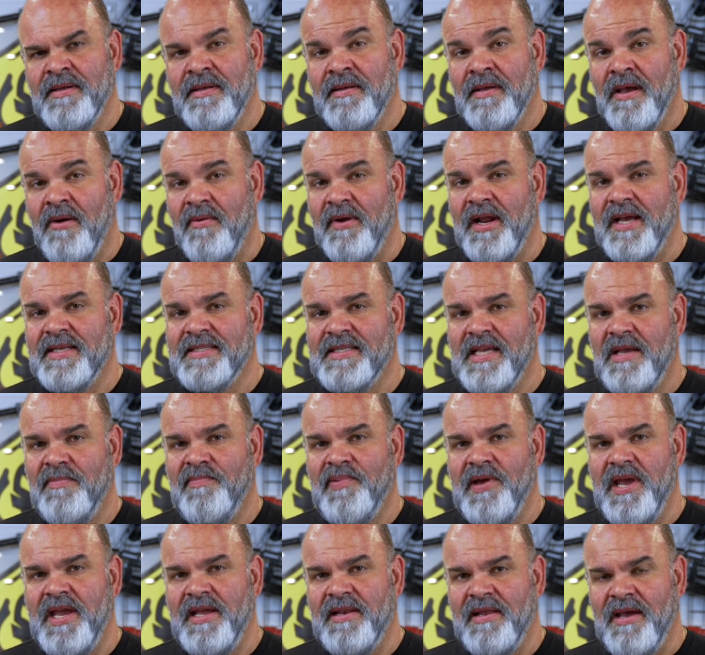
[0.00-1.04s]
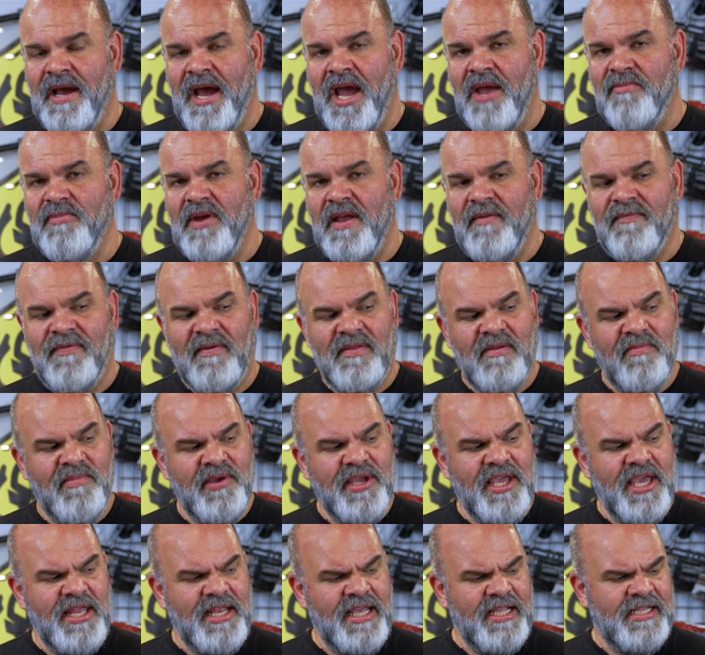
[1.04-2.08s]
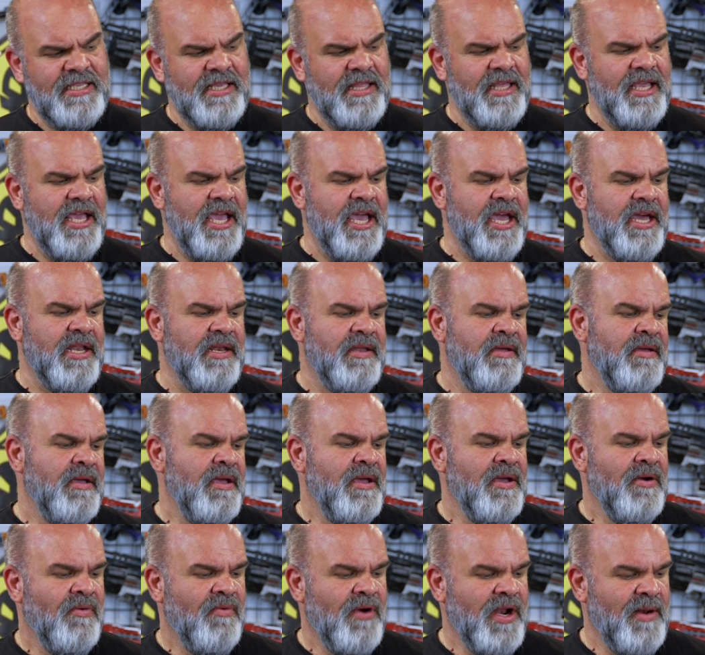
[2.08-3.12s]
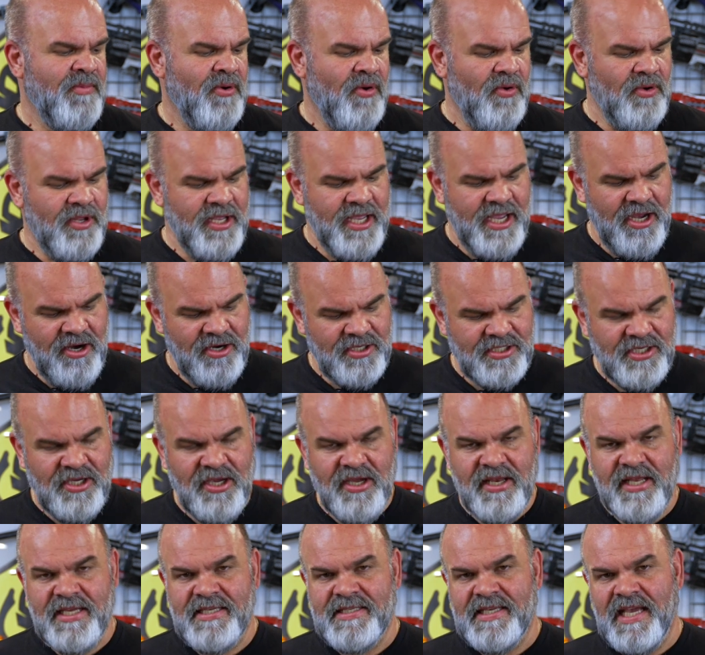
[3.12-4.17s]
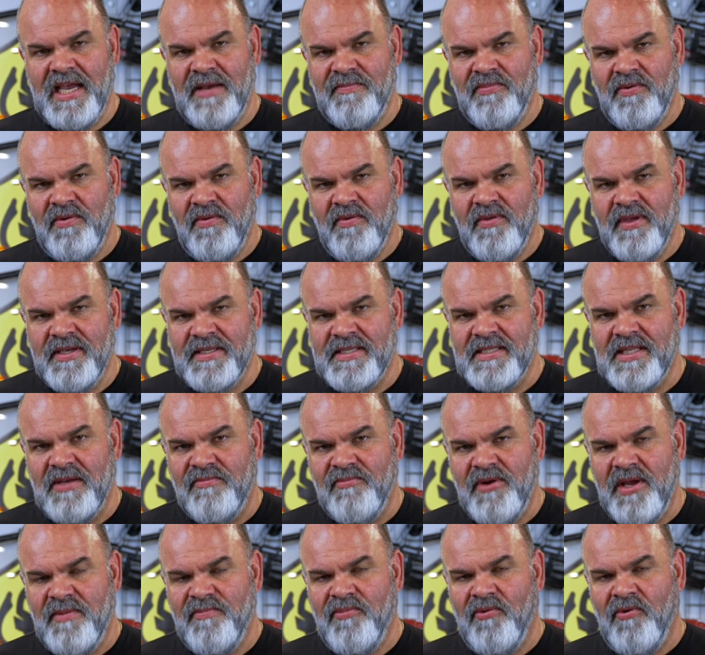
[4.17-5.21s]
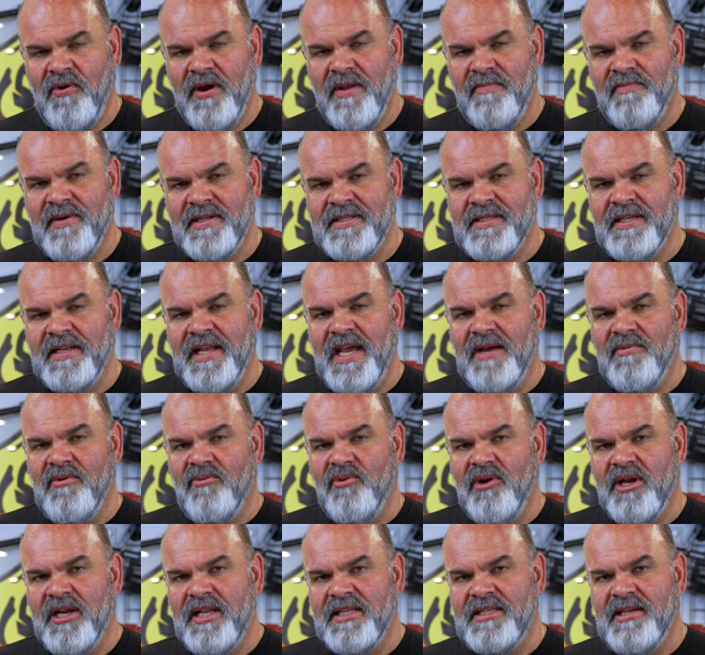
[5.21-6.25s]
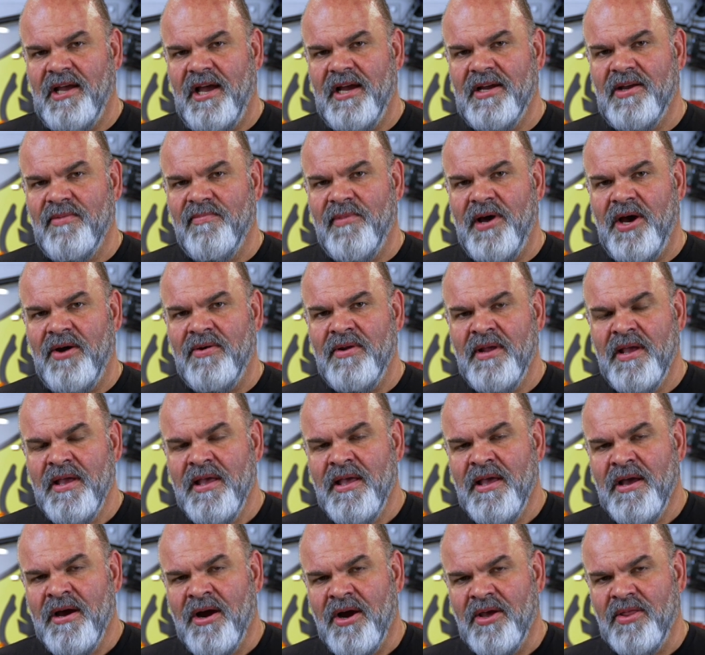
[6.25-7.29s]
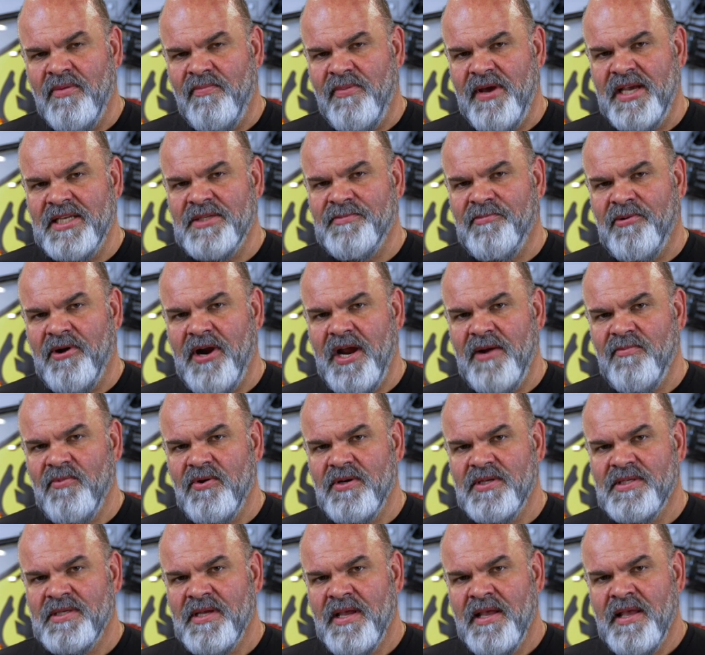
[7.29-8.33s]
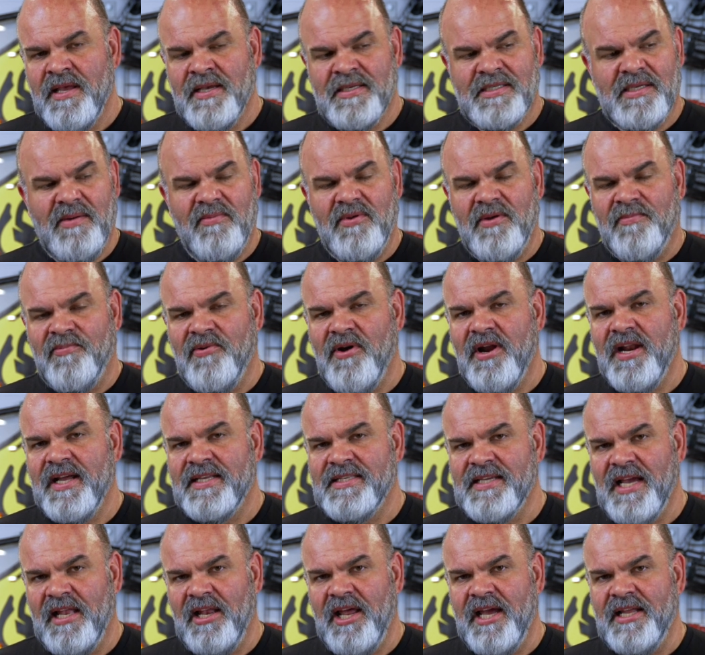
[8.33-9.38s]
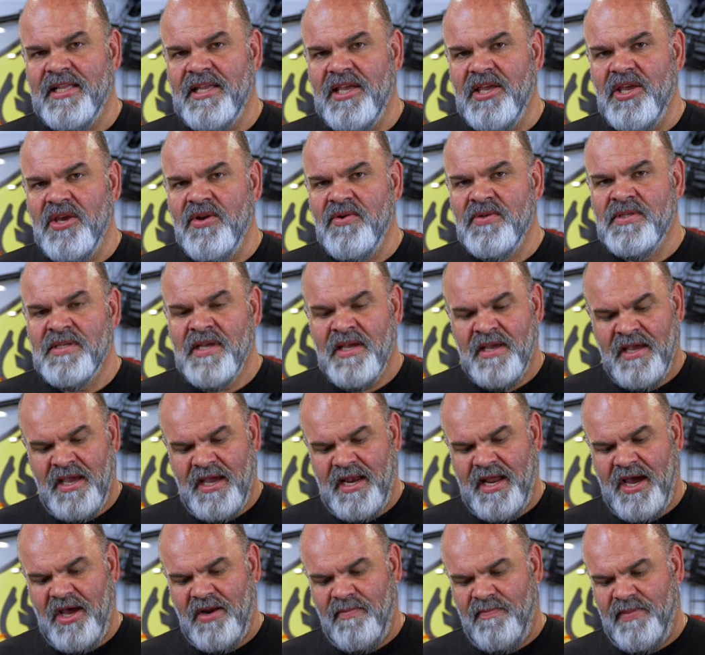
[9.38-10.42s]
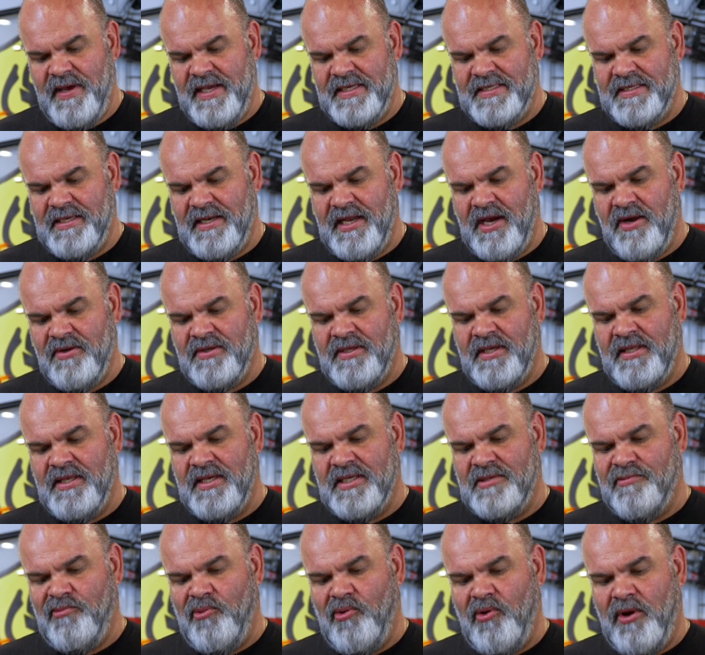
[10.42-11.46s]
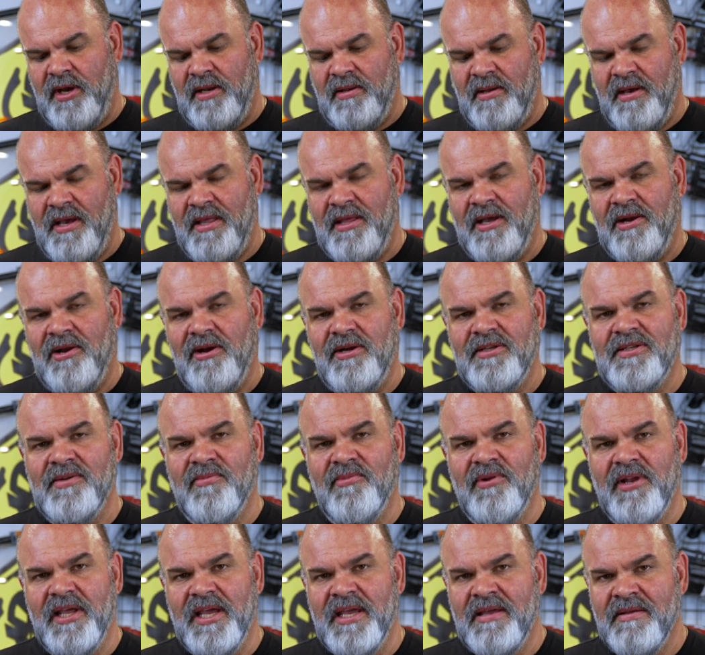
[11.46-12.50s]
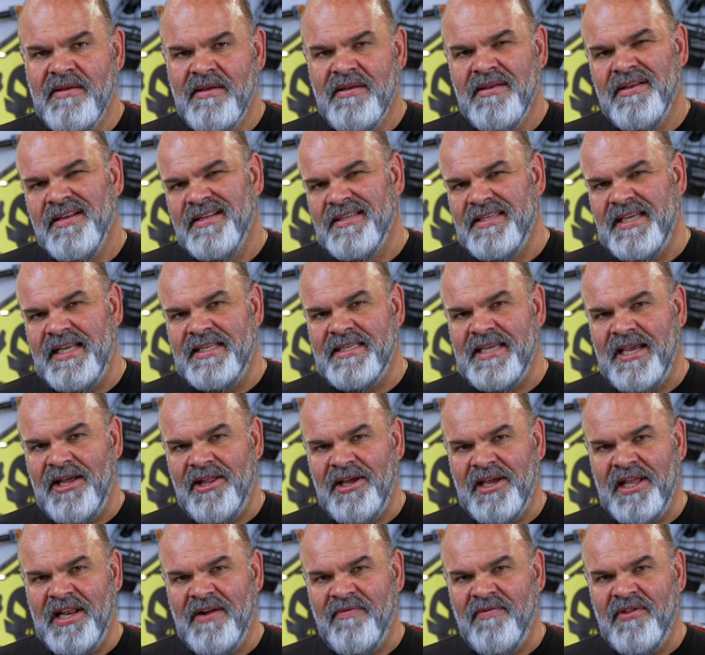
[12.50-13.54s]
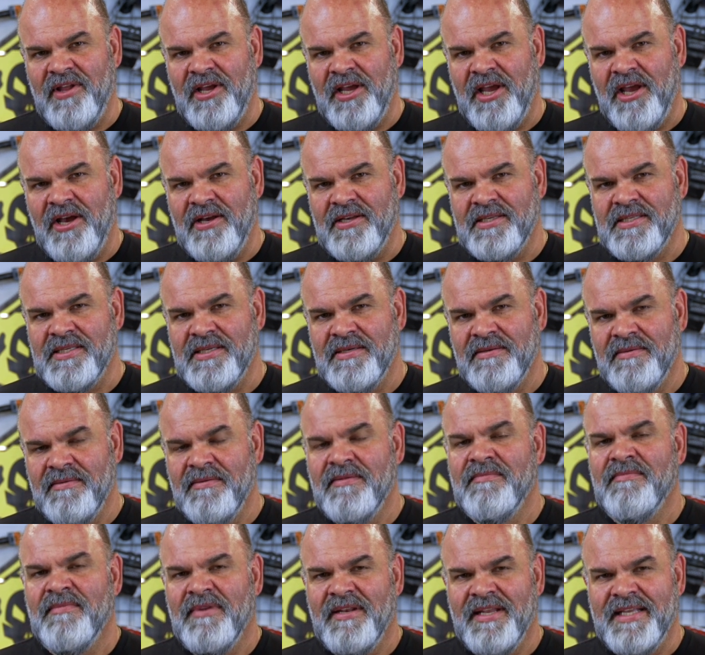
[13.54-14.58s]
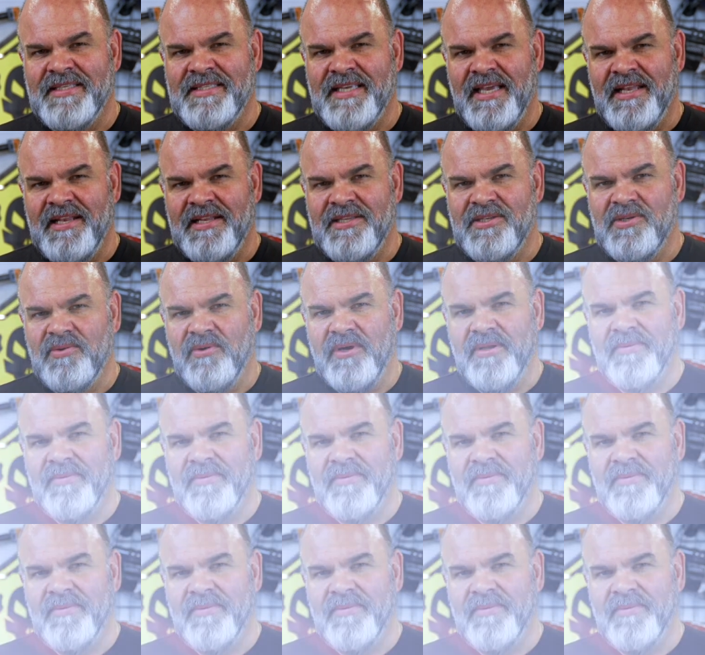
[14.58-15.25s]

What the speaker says: And when I say paint, I mean from the beginning to the end. What I'm holding here is a good example. This is the midpoint, but today what we're going to talk about are the base primers, some of the products I like to use, and how to base it out to this point, and then ultimately detailing and everything else. Let's get into it.